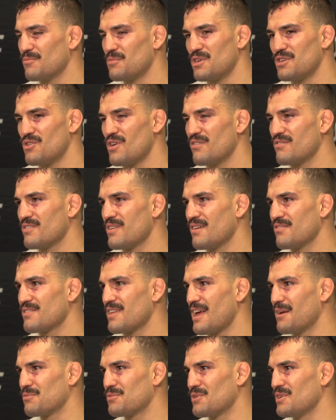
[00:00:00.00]
I mean, you have enough
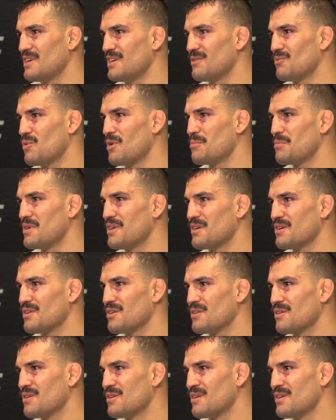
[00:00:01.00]
time to eat one
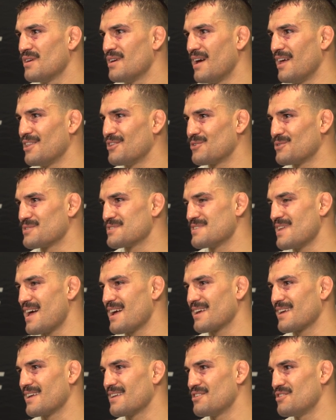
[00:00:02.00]
meal, a little
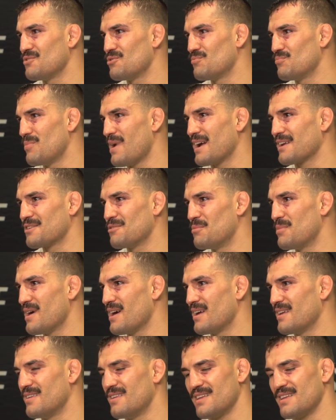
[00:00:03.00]
snack, and you back to bed.